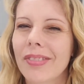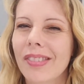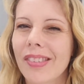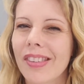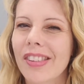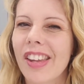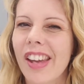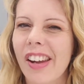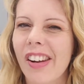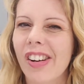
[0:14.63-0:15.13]

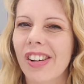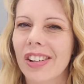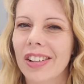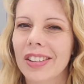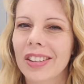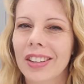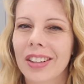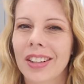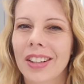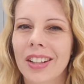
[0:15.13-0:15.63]
they
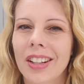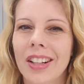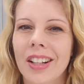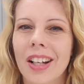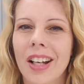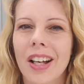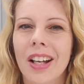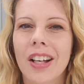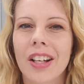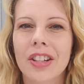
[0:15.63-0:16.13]
are.
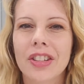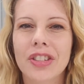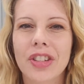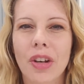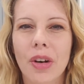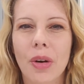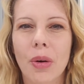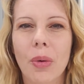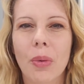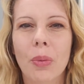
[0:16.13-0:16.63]

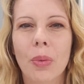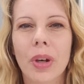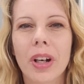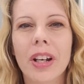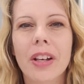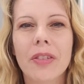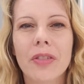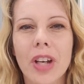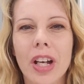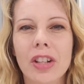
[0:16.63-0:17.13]
So what
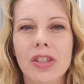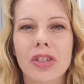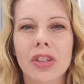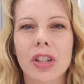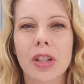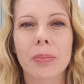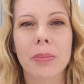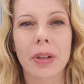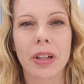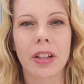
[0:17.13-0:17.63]
I've
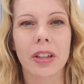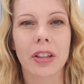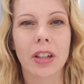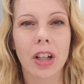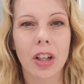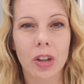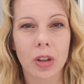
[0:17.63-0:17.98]
actually been